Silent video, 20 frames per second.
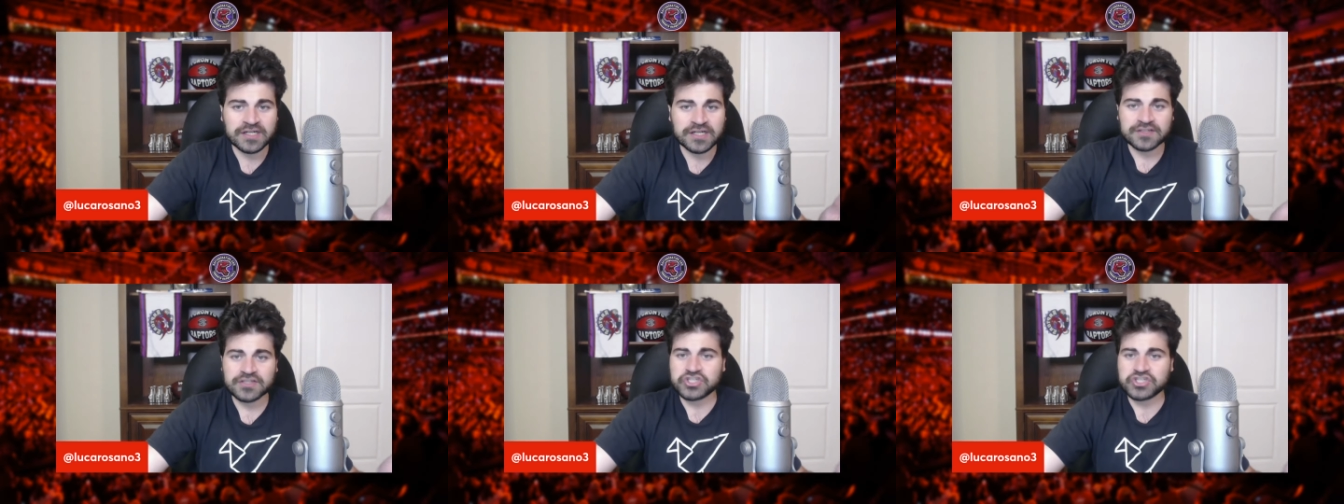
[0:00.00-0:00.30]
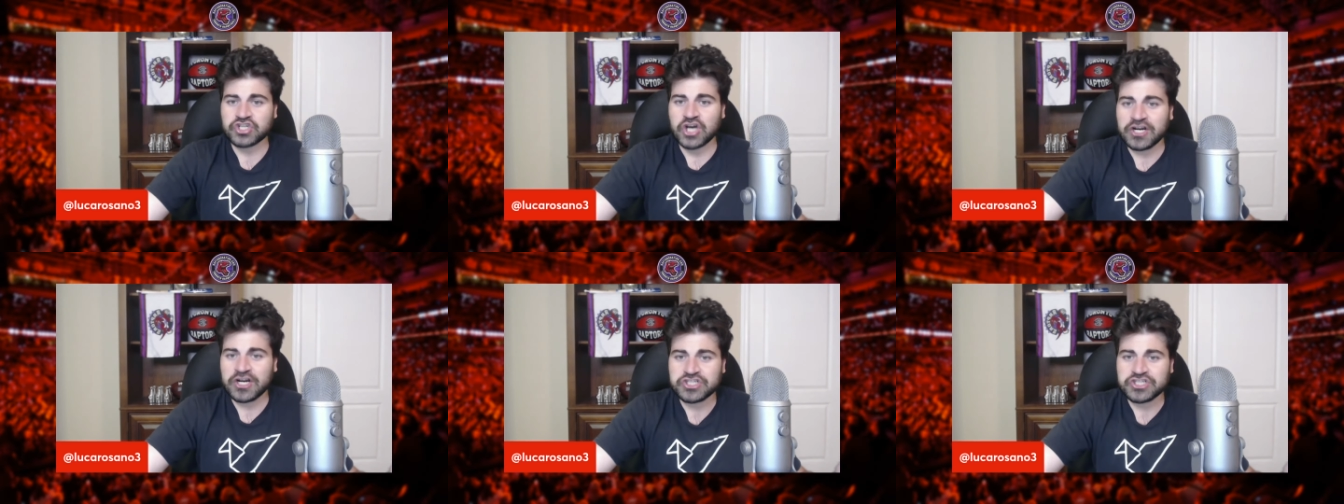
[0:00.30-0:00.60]
They
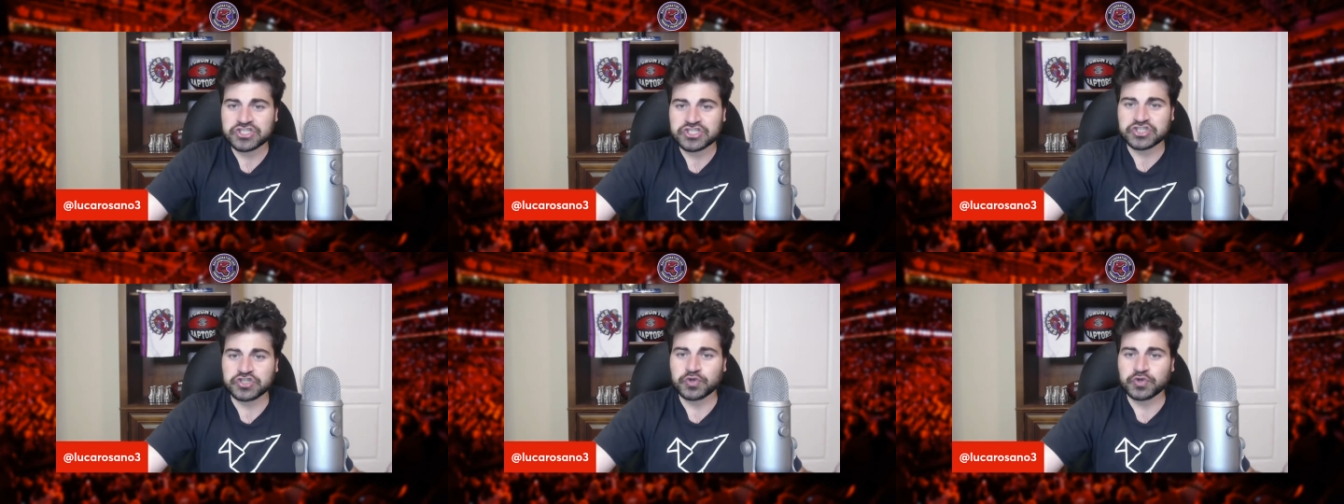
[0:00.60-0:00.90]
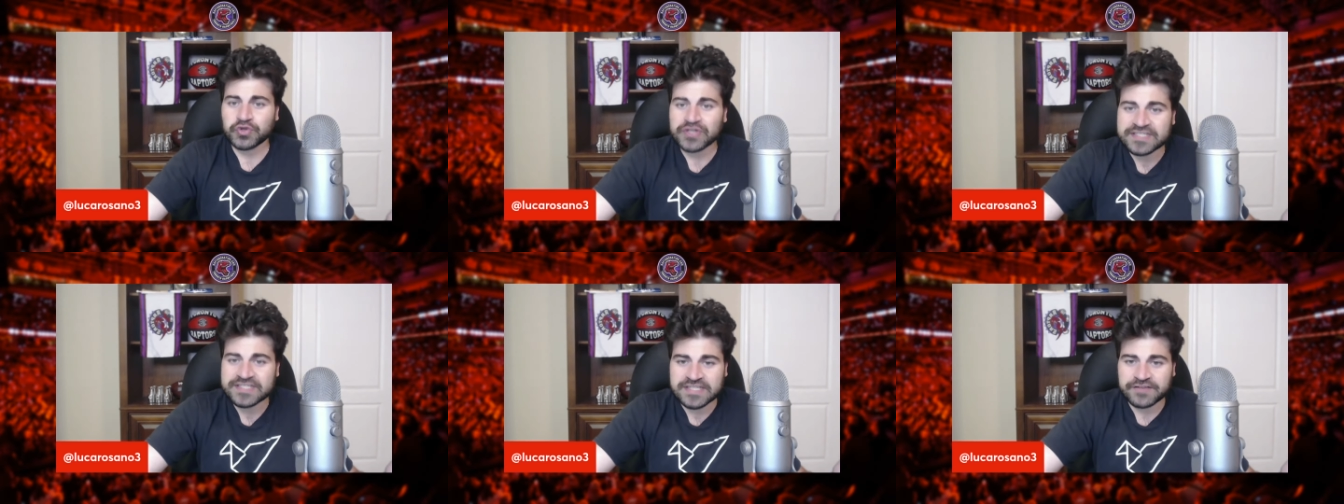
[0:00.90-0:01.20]
shot at just
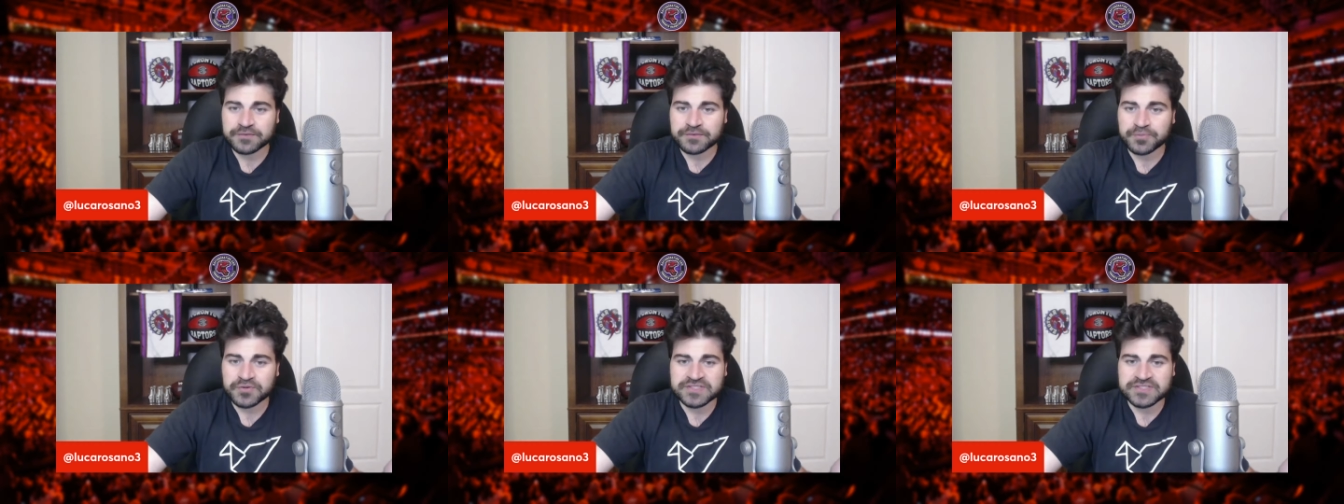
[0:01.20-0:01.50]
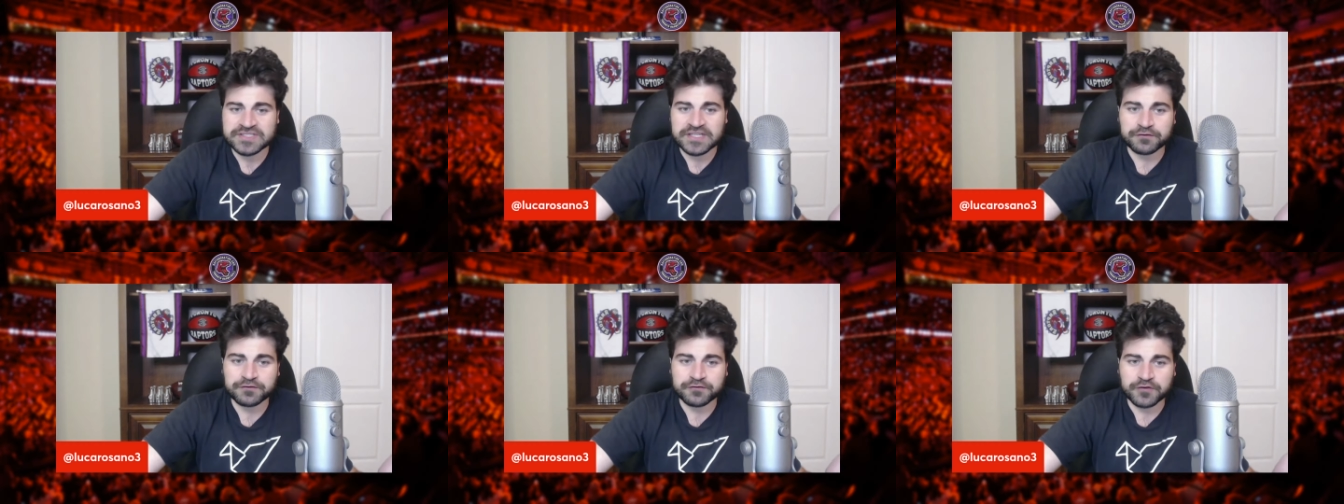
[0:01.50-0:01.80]

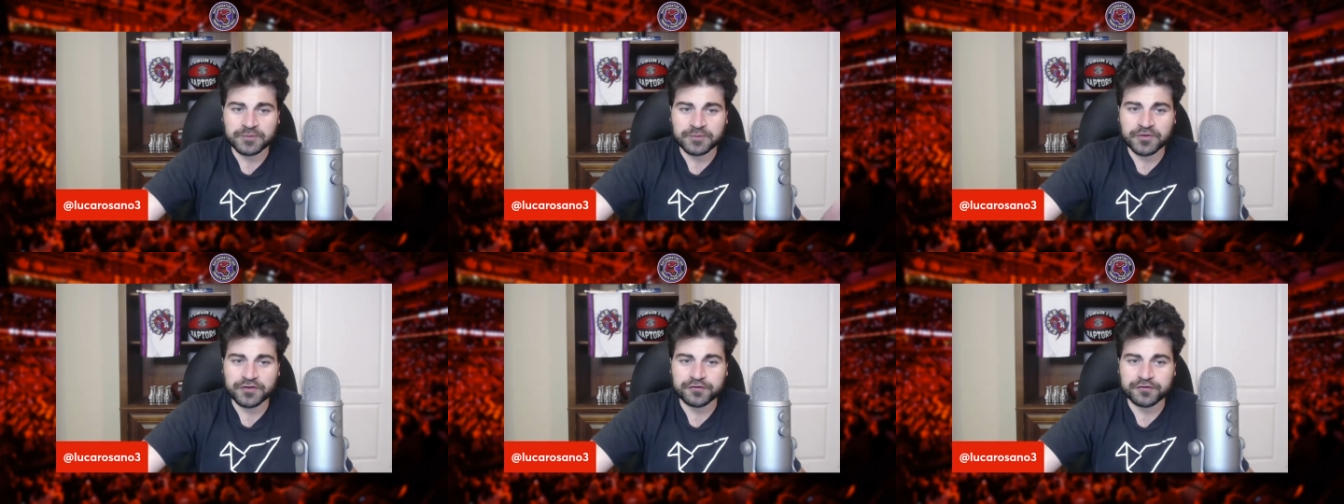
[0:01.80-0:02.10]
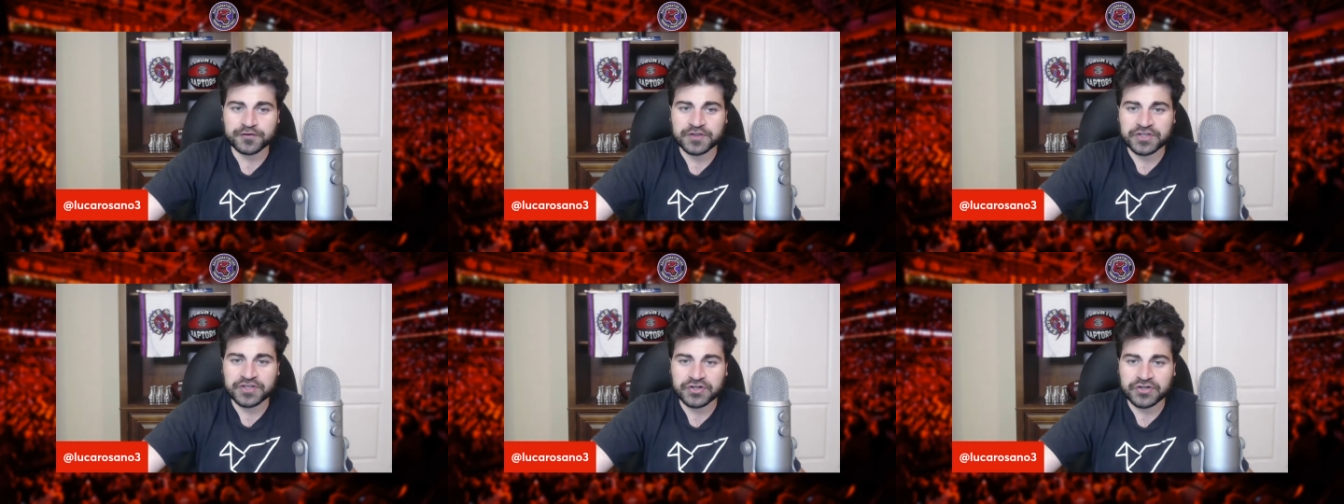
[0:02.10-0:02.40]
37% from the
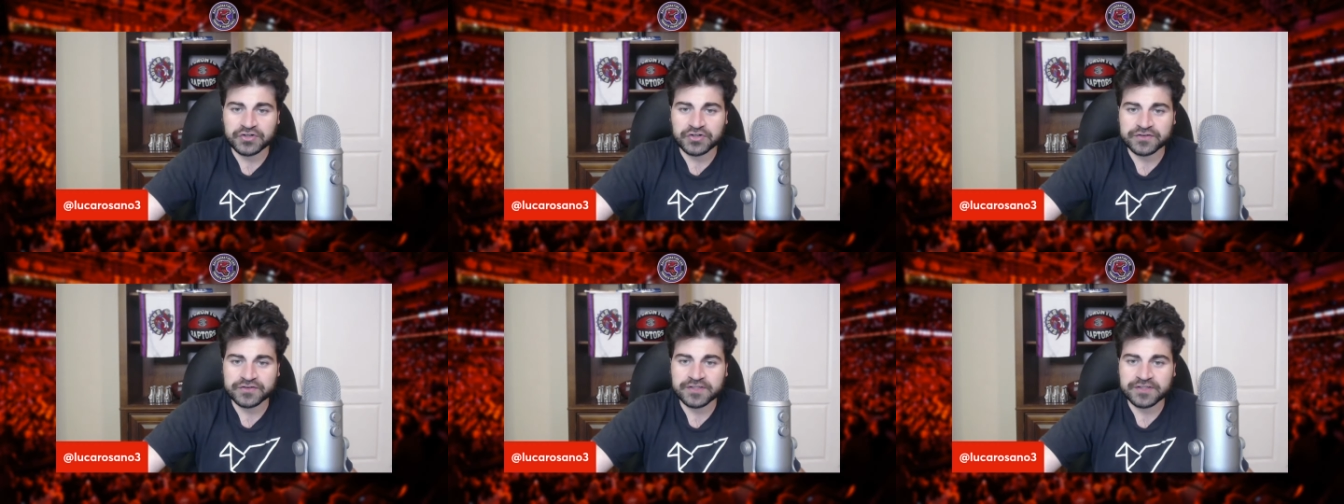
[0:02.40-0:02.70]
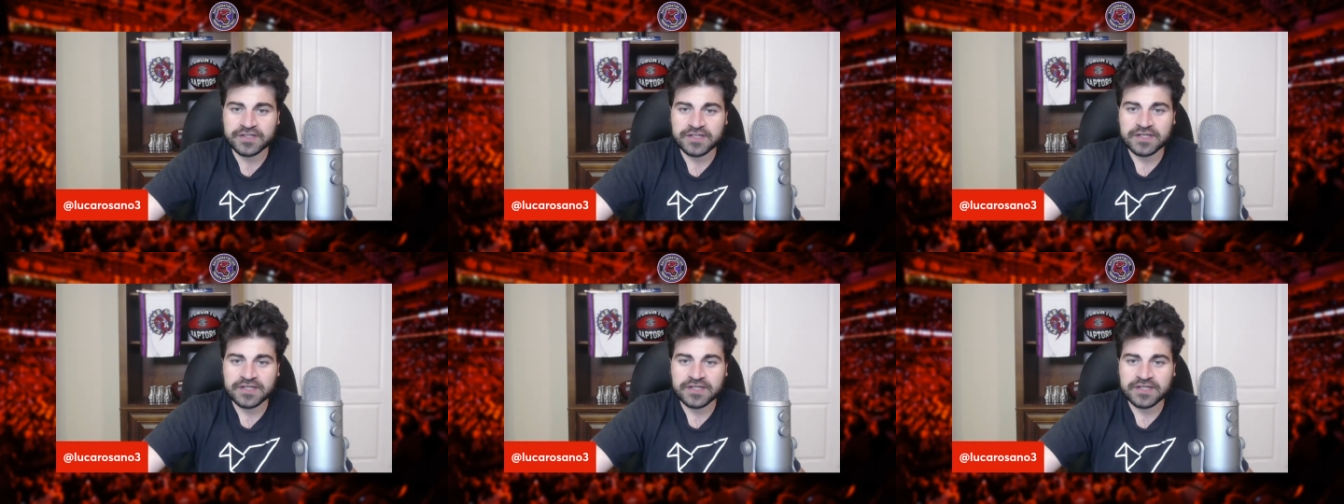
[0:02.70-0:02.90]
field.